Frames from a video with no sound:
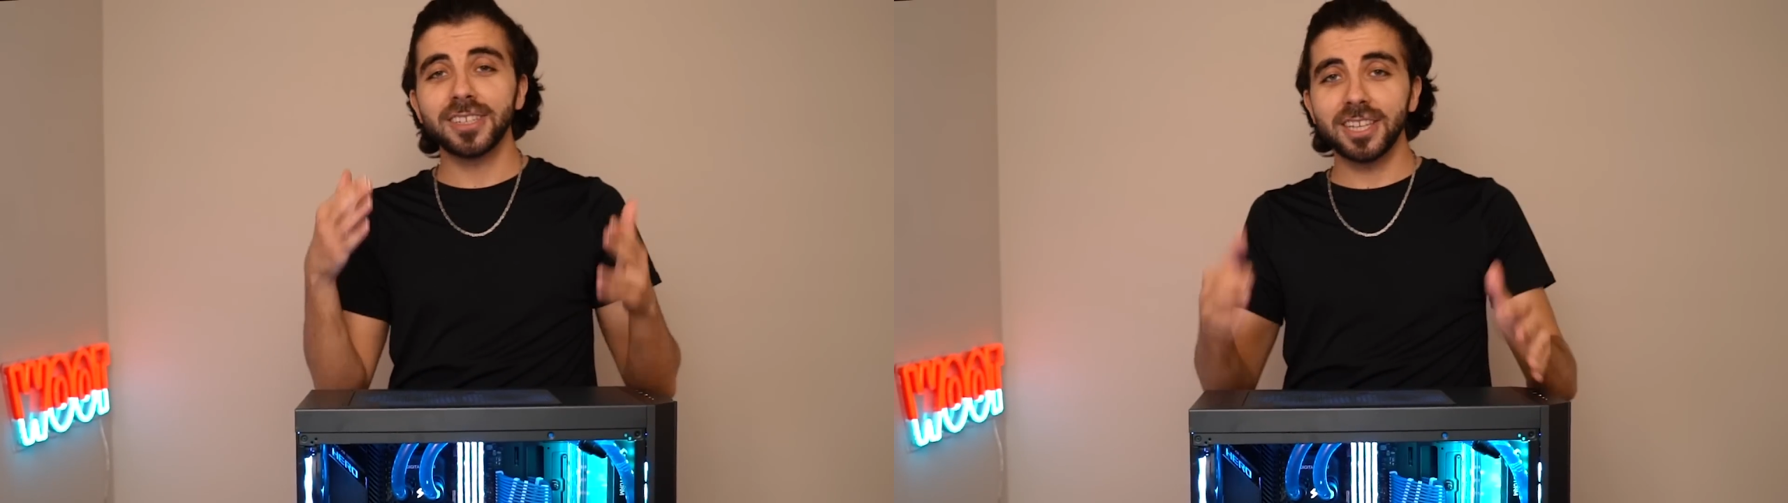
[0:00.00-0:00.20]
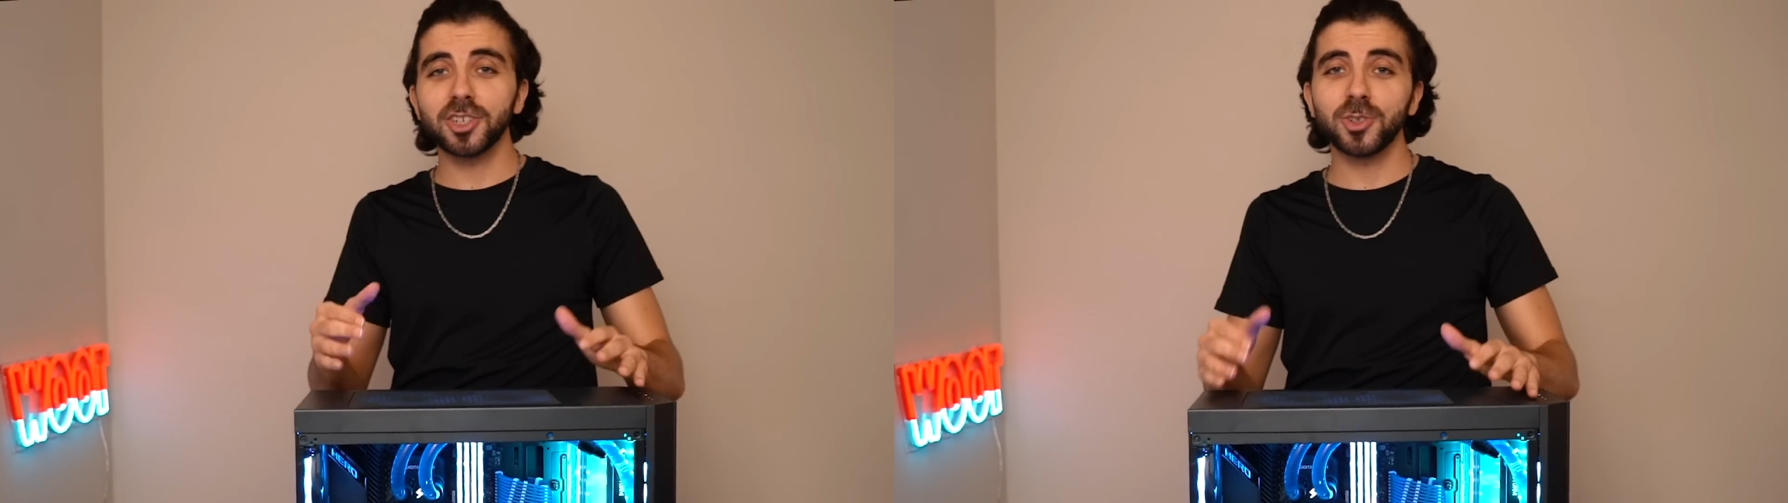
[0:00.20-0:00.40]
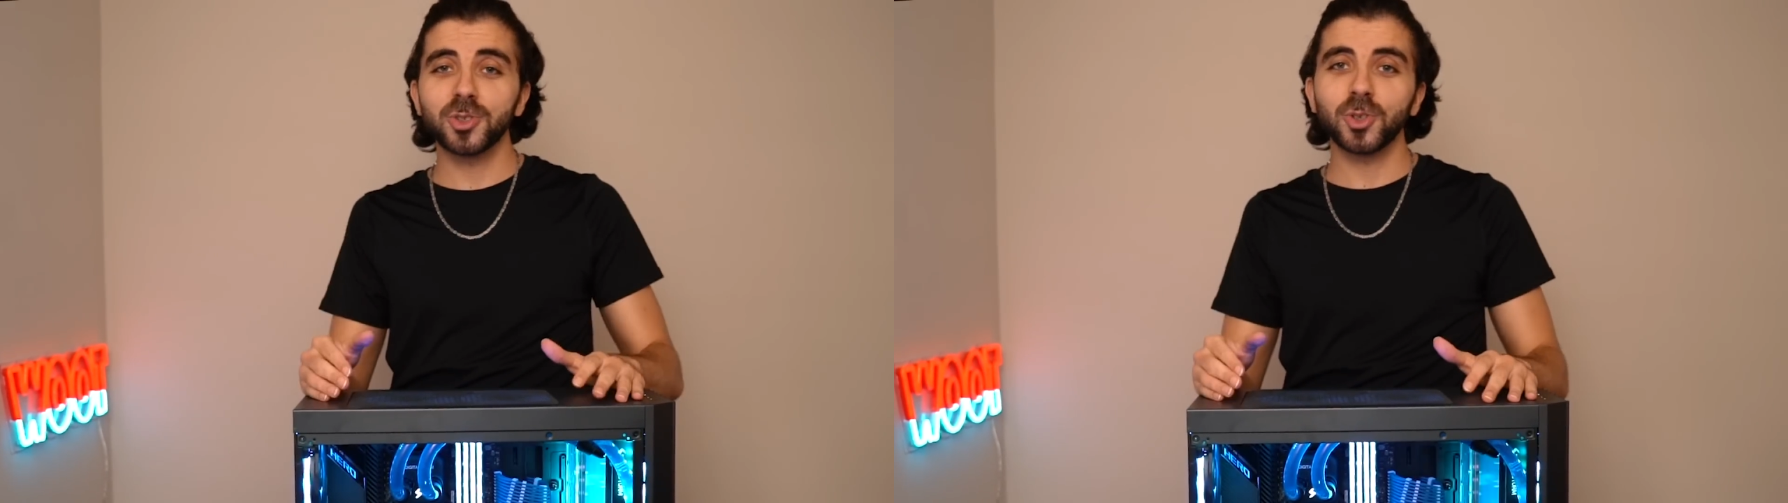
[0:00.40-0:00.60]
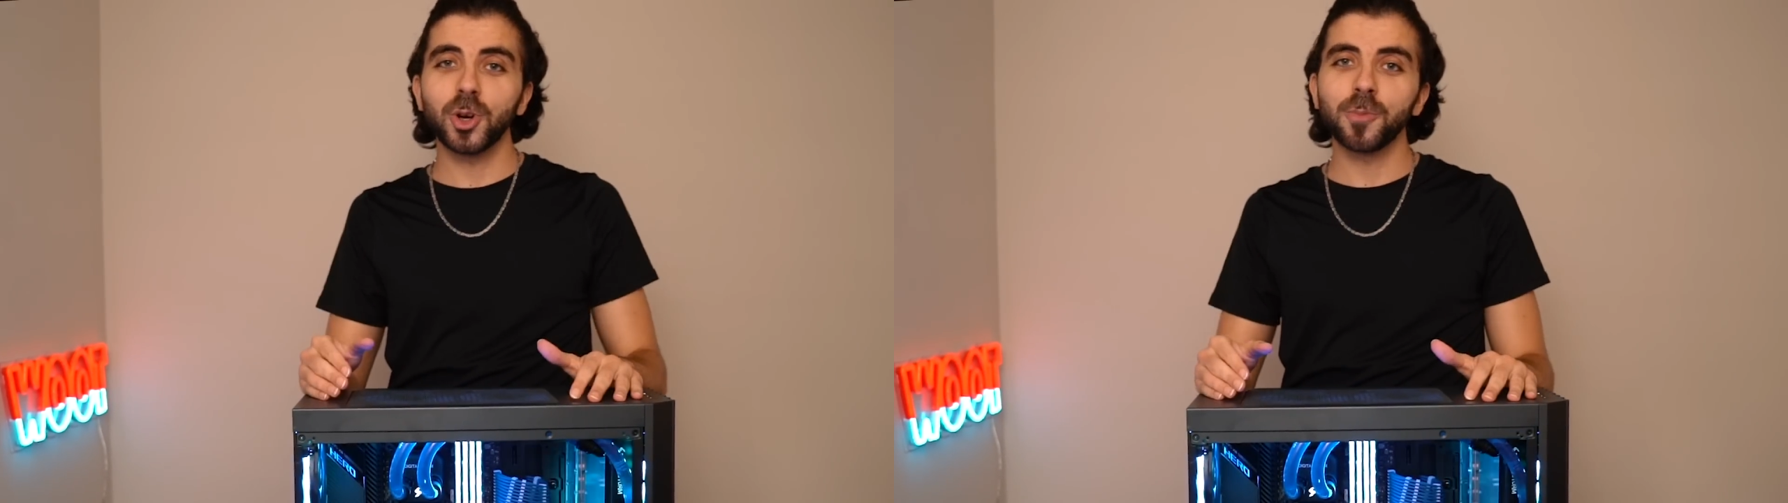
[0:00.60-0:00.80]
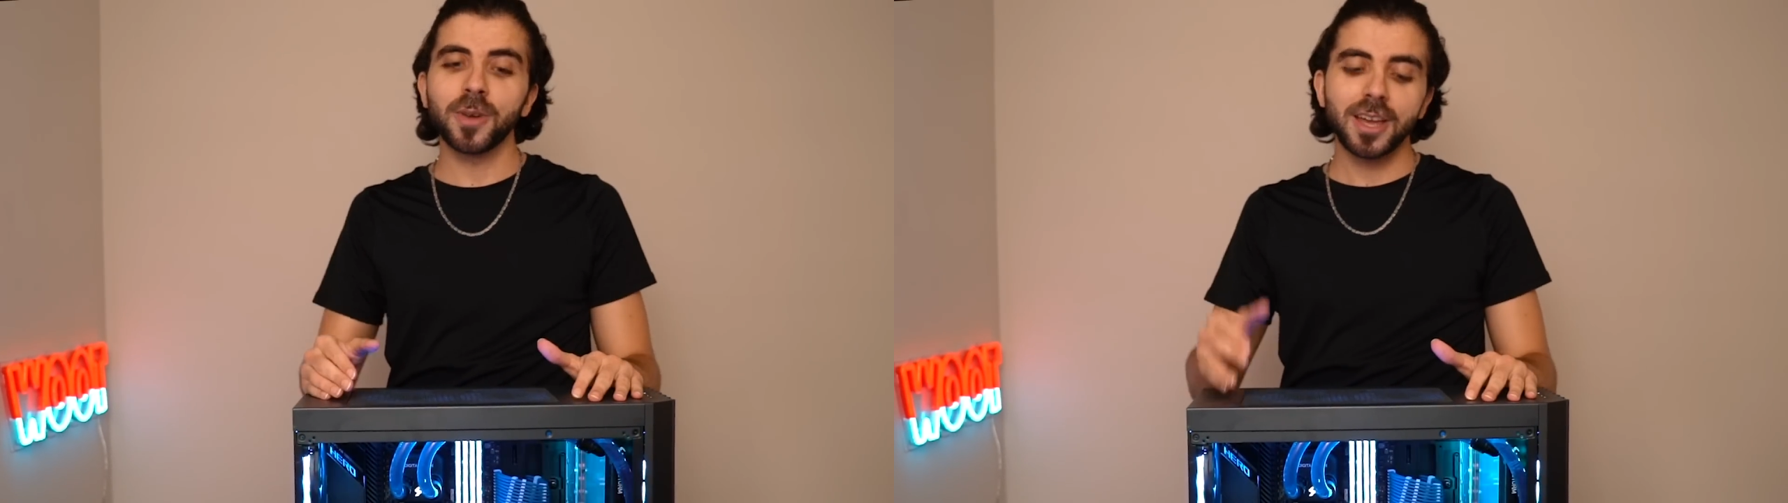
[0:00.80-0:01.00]
to Digital
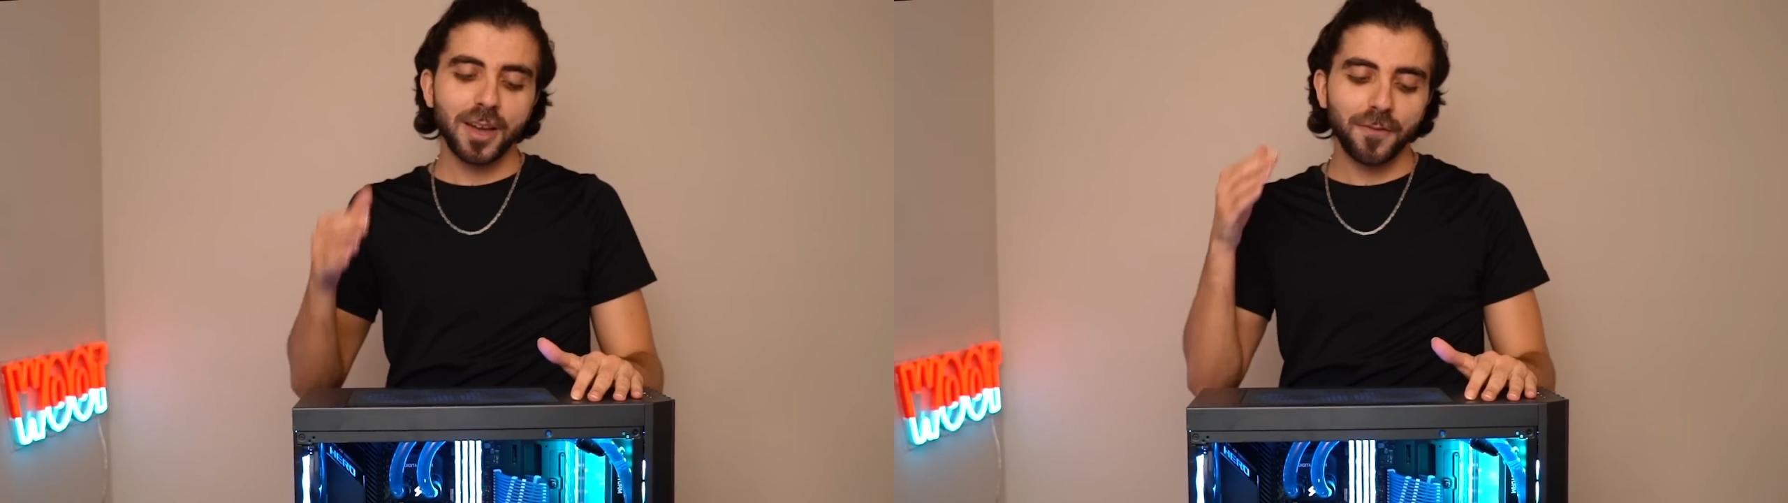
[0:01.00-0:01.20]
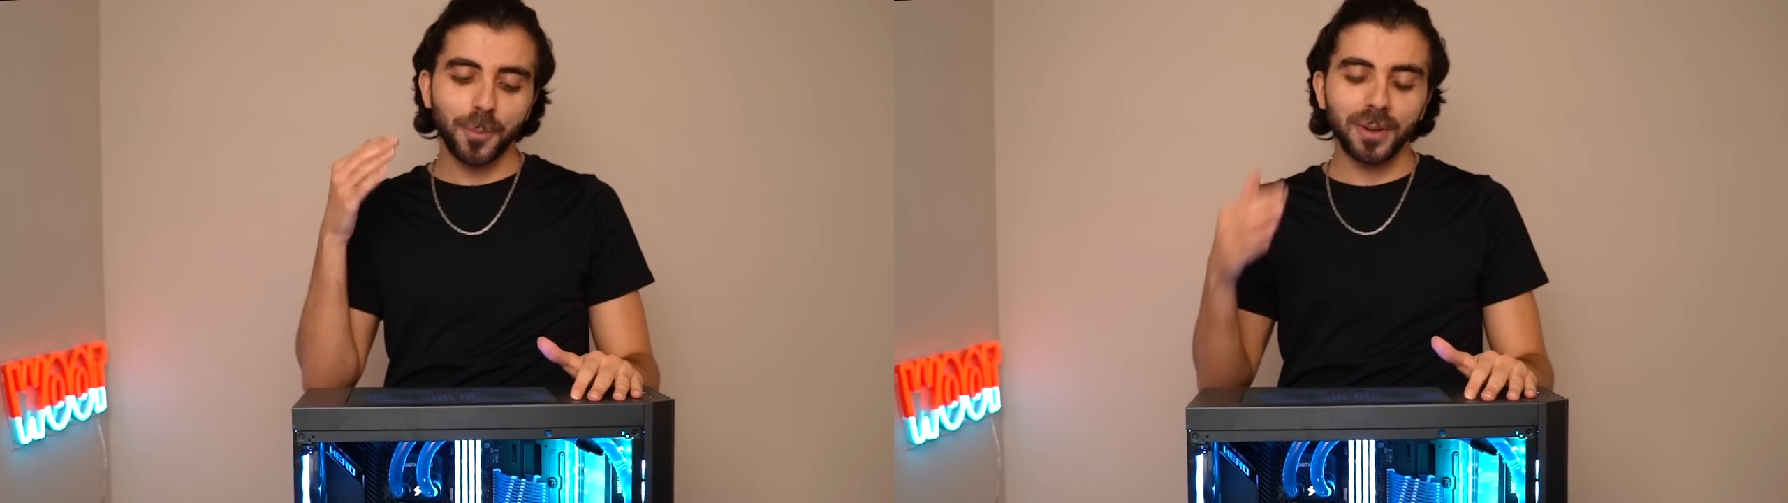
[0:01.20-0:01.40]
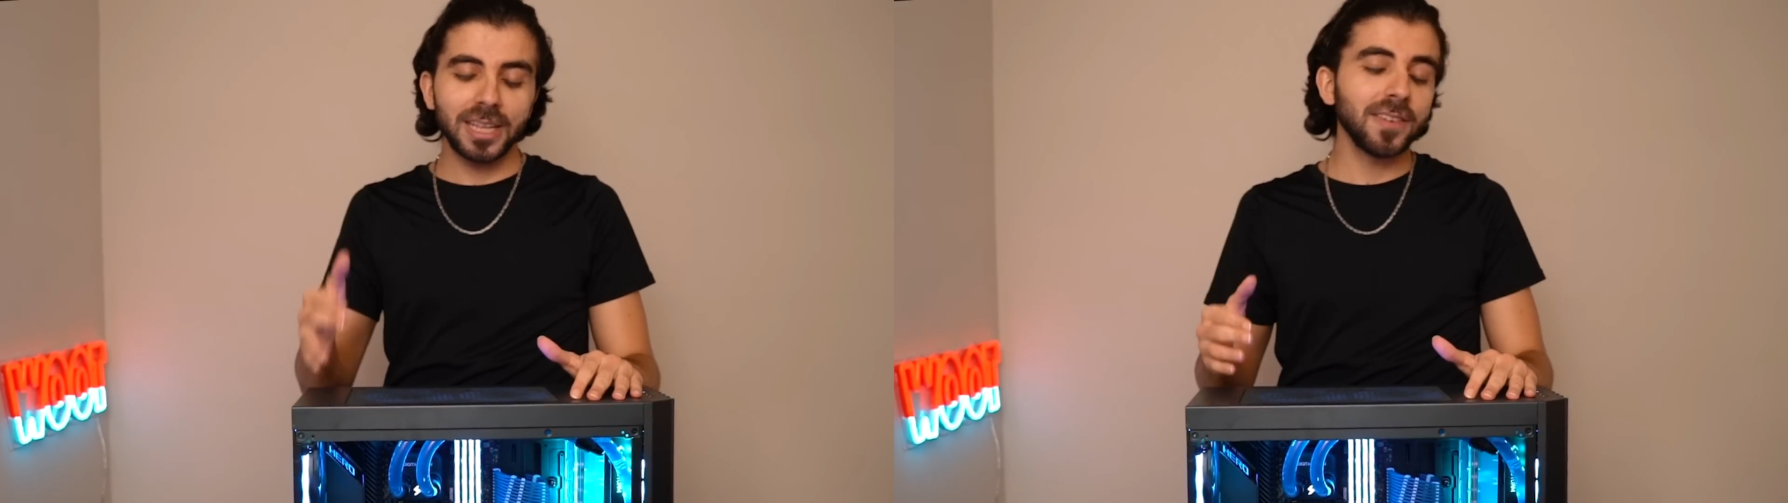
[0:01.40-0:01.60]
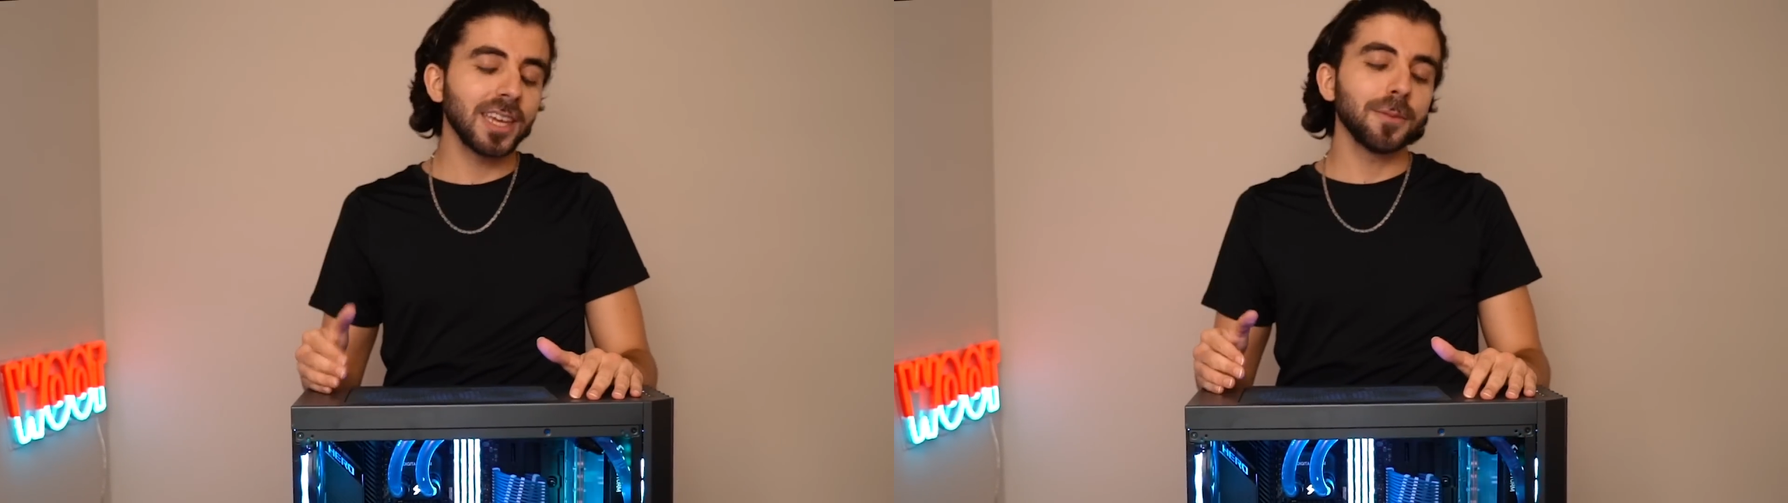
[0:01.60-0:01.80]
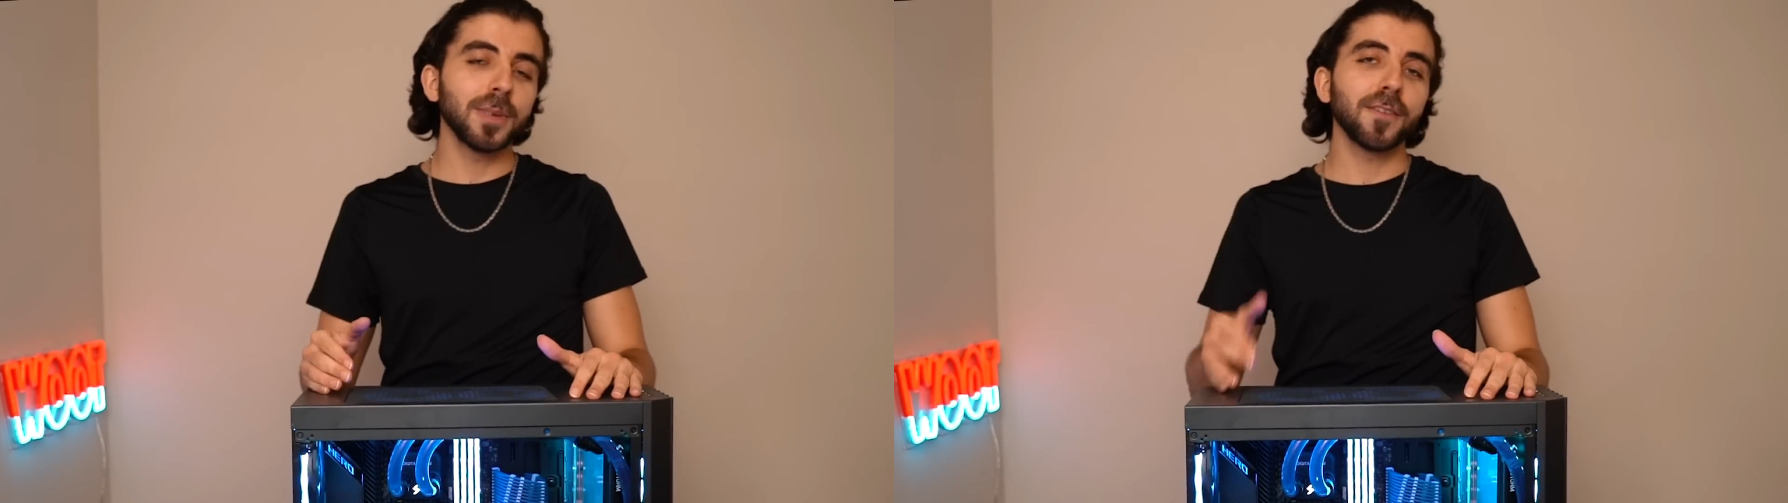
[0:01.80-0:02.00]
Storm for believing
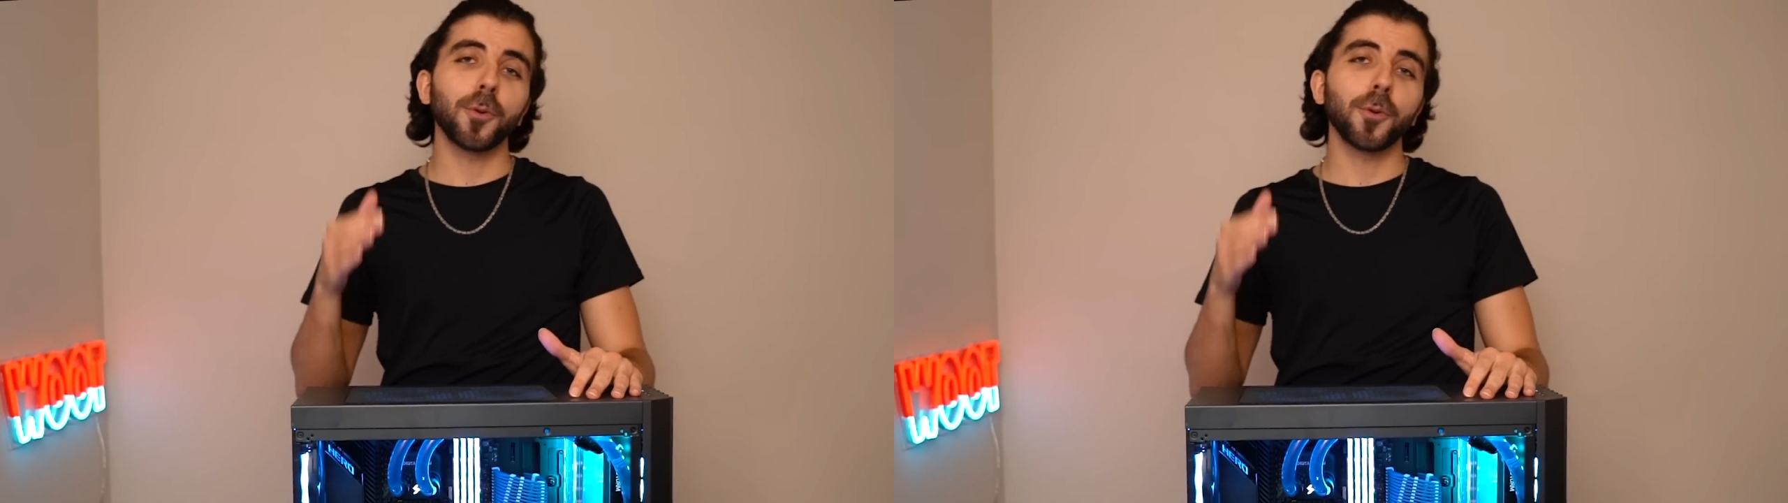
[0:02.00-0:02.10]
in me,